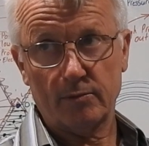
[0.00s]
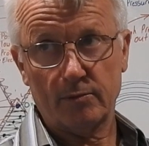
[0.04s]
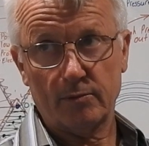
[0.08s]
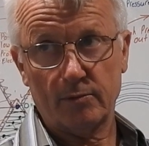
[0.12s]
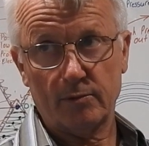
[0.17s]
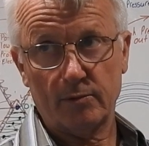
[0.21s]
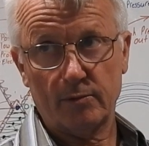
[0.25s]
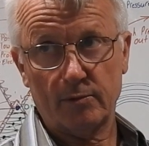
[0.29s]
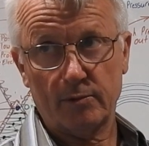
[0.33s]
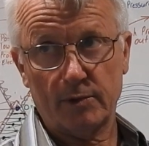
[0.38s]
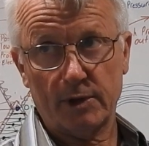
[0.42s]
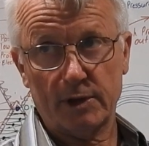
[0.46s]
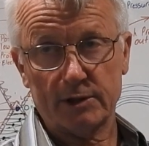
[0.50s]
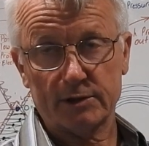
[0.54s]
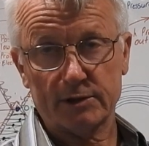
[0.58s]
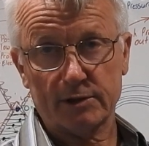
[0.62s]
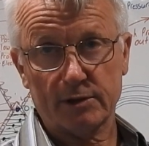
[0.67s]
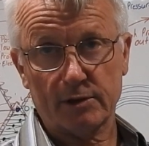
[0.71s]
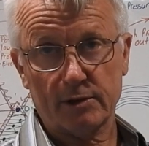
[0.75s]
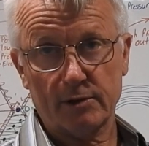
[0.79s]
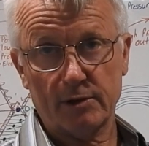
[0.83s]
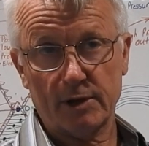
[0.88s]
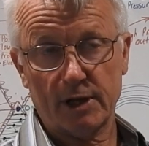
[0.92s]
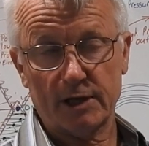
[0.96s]
Well,
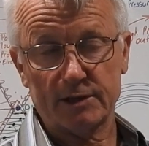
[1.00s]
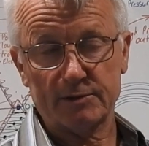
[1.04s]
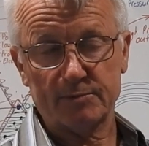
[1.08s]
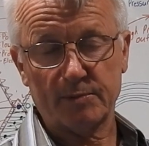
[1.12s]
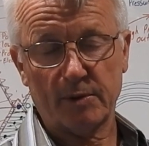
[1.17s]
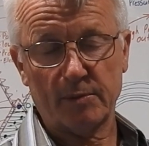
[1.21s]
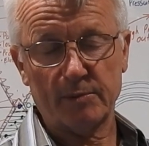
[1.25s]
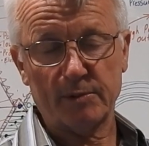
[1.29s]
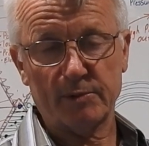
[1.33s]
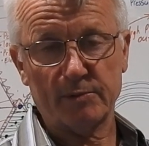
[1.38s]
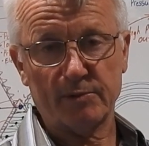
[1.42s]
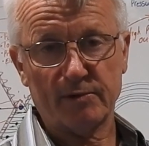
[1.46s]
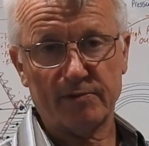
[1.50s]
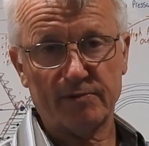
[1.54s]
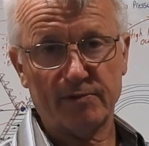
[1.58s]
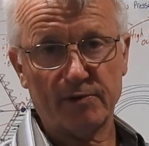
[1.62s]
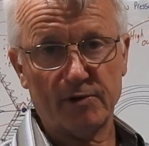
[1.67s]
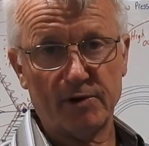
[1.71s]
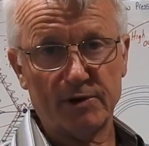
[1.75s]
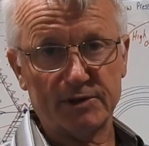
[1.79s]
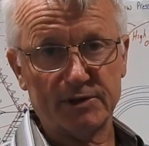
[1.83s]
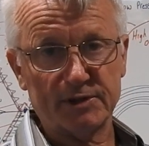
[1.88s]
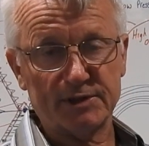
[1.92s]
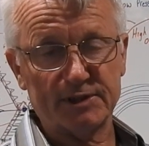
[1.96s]
that's probably
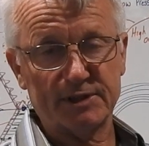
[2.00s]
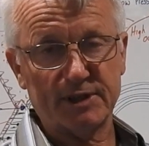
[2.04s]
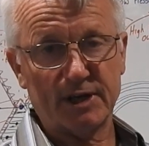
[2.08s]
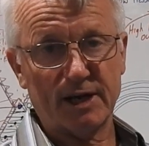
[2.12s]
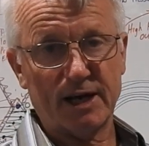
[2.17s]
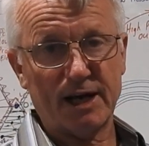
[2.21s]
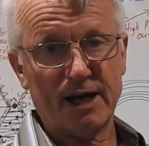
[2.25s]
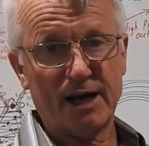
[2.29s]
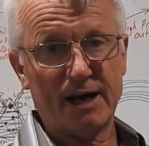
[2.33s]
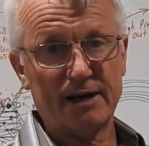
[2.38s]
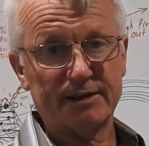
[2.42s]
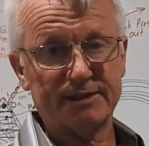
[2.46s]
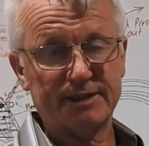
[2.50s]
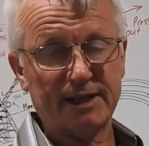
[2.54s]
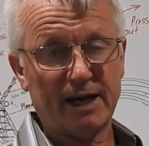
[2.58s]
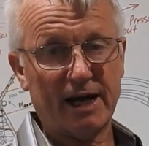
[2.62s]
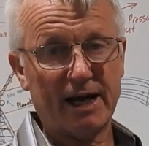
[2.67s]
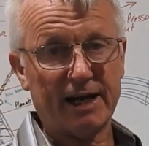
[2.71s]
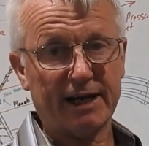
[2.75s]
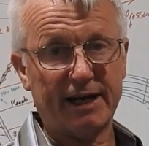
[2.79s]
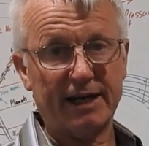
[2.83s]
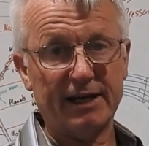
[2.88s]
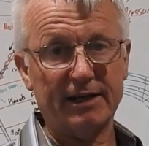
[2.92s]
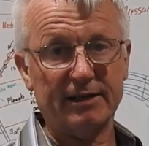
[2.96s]
referring to
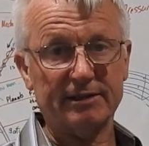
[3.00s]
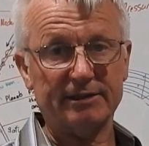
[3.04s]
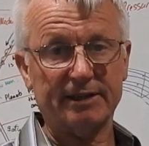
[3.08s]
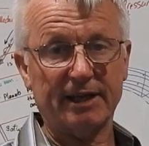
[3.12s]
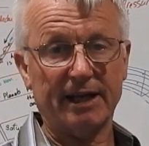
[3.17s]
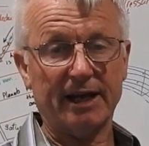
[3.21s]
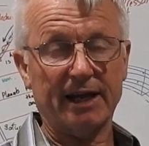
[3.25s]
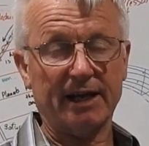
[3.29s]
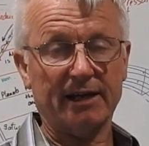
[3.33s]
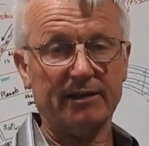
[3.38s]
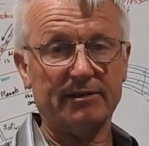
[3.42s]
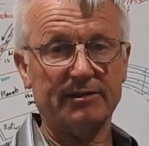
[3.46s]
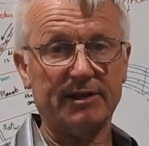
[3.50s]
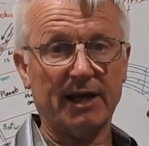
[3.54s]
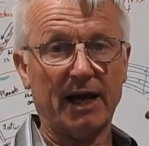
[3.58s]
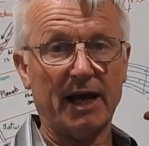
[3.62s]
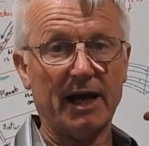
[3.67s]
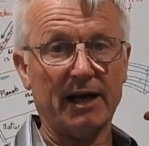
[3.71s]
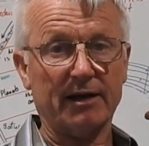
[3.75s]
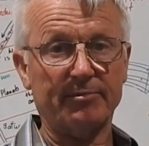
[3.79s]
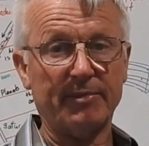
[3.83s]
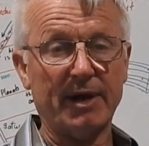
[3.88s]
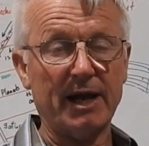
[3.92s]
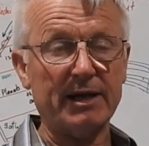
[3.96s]
dark
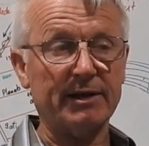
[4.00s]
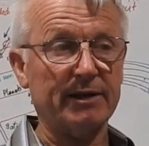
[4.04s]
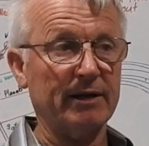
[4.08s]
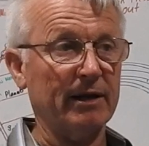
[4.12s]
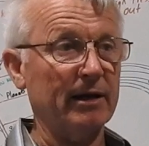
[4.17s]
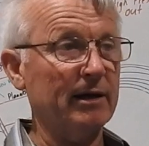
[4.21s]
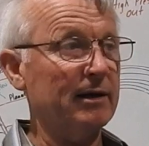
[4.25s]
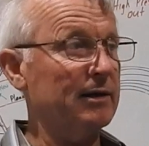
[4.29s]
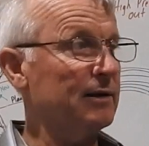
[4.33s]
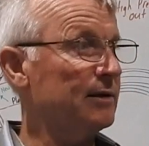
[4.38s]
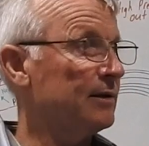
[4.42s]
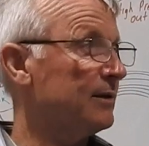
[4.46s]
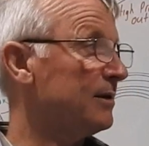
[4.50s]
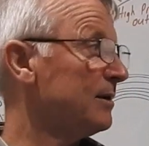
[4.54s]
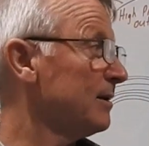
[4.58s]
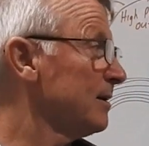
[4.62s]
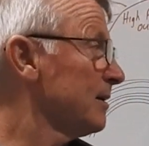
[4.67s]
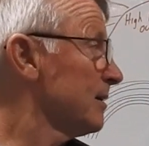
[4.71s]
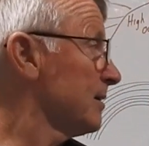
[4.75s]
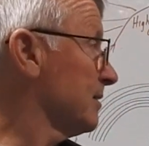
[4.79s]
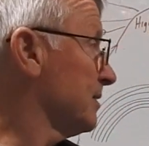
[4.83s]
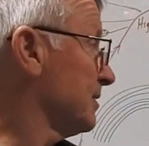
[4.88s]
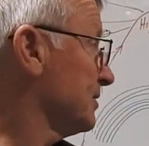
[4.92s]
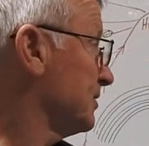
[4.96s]
matter,
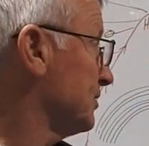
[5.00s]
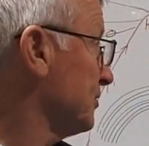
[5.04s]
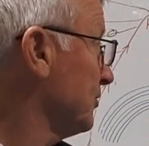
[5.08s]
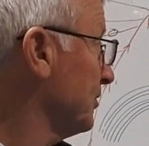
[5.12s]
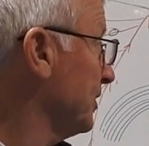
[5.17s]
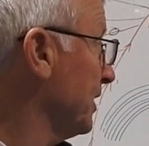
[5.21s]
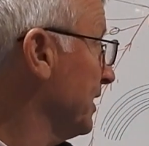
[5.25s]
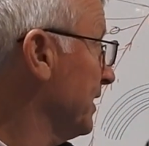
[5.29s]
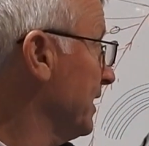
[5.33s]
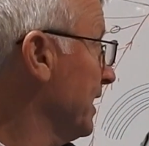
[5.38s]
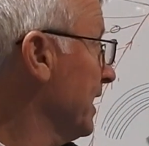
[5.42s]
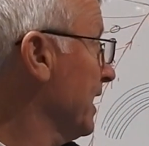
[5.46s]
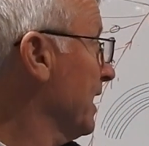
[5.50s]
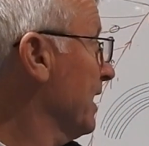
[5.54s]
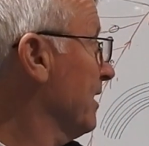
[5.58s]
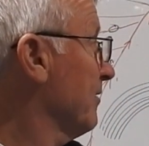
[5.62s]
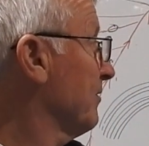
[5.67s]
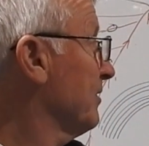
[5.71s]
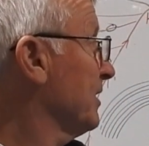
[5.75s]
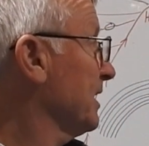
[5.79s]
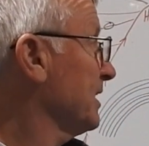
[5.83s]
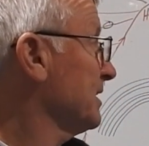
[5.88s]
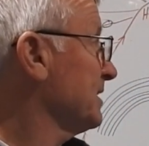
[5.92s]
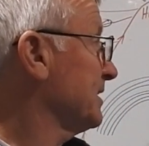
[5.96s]
because it's already there,
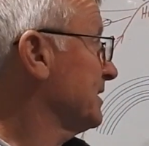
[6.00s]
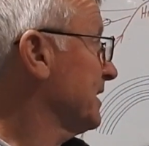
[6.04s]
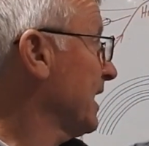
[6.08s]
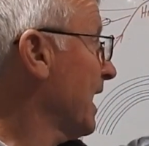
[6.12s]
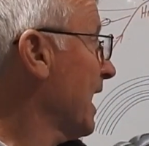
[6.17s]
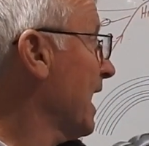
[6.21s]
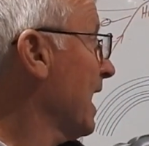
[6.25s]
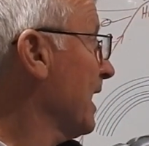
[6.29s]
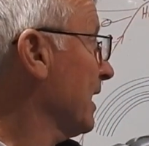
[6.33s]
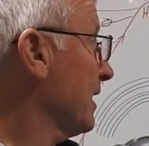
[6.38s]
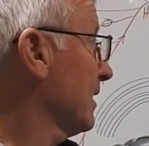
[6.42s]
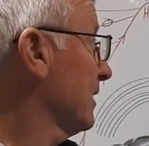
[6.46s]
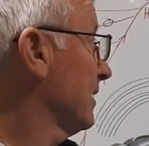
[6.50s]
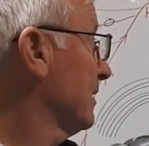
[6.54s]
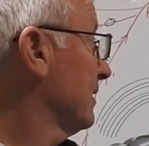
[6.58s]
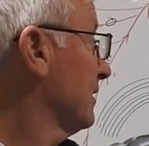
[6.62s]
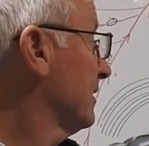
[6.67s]
everything is dark.